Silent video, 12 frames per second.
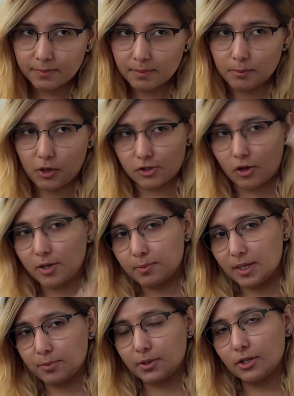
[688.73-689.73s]
Because on
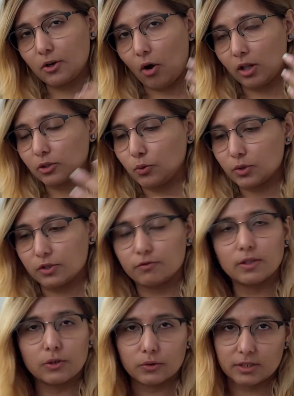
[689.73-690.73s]
paper, all codes
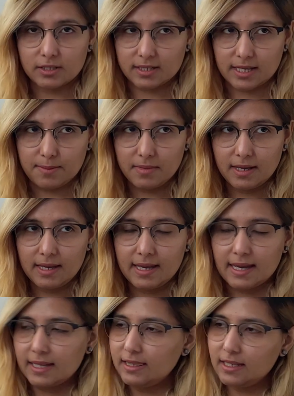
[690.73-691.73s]
will look the same,
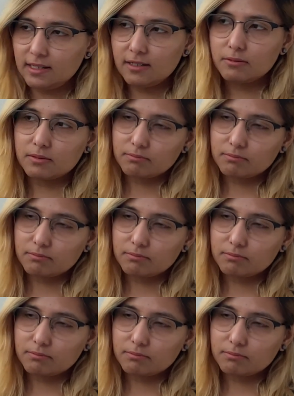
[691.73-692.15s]
and then